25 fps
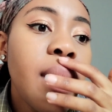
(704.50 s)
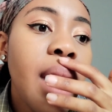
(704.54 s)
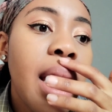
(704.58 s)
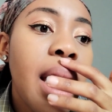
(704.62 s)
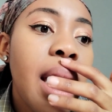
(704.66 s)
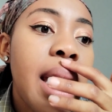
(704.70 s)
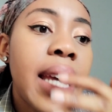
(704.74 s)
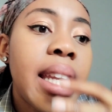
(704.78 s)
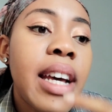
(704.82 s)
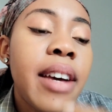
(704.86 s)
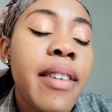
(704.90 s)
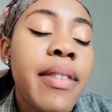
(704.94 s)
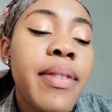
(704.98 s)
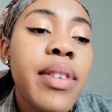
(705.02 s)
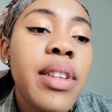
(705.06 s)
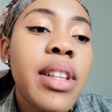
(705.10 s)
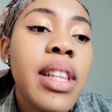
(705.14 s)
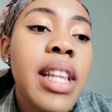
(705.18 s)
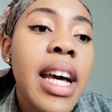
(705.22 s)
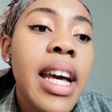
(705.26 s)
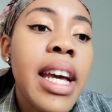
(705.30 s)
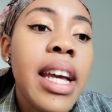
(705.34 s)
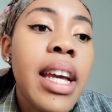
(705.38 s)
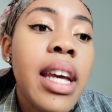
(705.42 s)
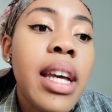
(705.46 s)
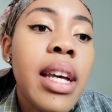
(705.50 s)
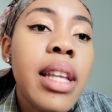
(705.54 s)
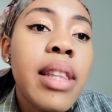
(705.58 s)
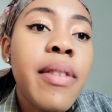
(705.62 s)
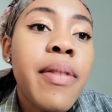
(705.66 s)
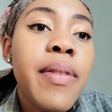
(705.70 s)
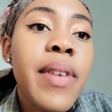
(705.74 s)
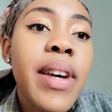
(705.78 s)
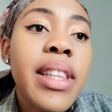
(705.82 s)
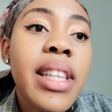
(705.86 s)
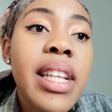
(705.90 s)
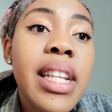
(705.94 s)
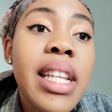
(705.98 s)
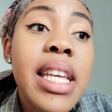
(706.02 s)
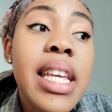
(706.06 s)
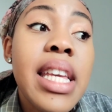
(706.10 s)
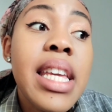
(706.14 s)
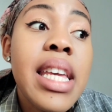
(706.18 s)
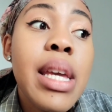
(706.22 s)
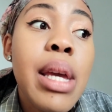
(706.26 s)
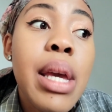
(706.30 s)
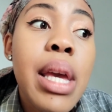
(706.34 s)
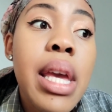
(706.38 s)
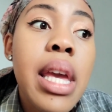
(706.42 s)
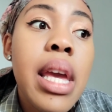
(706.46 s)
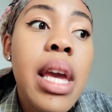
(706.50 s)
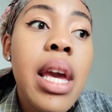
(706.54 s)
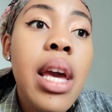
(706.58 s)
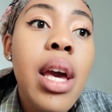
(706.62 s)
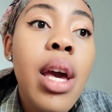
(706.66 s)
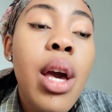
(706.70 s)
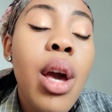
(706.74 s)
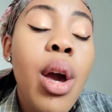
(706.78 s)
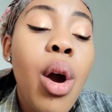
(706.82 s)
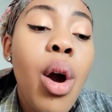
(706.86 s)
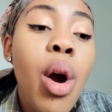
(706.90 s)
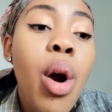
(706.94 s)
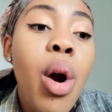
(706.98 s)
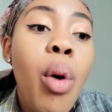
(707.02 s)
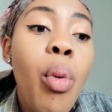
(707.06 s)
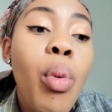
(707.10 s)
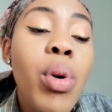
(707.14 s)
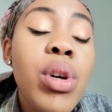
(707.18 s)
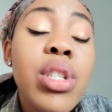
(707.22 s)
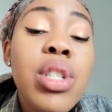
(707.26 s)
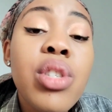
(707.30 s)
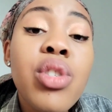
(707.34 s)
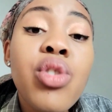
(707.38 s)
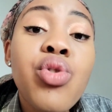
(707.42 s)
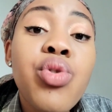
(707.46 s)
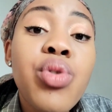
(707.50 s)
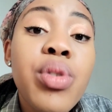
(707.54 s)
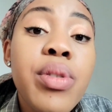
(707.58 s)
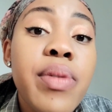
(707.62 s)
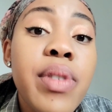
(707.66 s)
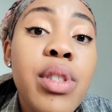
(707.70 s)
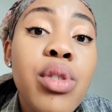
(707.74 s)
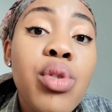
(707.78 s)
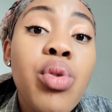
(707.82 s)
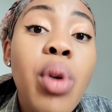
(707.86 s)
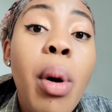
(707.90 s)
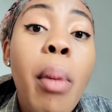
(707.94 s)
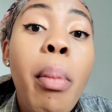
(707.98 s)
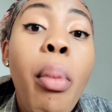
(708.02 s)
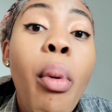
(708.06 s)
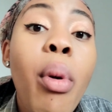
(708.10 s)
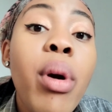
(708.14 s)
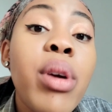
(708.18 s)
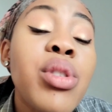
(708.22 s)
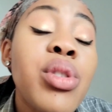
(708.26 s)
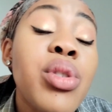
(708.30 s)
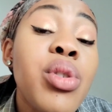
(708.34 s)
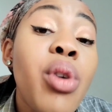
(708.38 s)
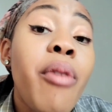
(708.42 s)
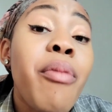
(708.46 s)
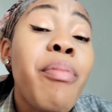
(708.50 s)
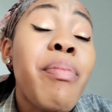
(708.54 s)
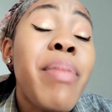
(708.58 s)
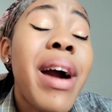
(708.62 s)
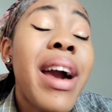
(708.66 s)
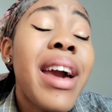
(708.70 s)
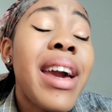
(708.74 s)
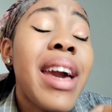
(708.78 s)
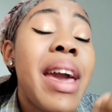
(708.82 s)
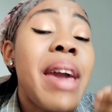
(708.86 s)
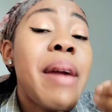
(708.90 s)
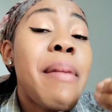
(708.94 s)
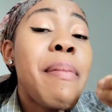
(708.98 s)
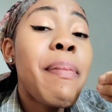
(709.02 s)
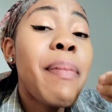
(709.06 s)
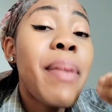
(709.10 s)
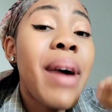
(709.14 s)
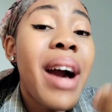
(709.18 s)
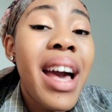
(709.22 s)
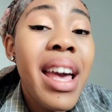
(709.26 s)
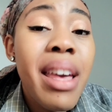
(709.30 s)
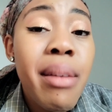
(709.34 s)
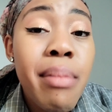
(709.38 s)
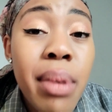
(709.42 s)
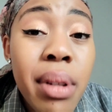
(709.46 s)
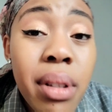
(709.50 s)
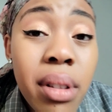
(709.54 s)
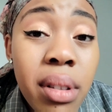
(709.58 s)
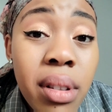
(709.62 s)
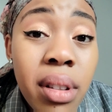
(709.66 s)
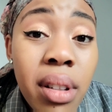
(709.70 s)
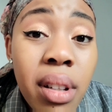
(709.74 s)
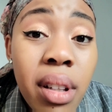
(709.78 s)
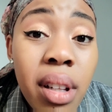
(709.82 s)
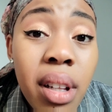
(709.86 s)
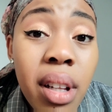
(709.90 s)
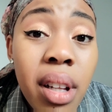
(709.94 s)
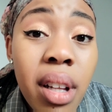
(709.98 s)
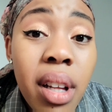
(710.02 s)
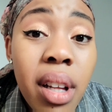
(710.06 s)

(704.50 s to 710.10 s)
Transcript: And I feel like the fact that he was driven to a point of buying a Bible,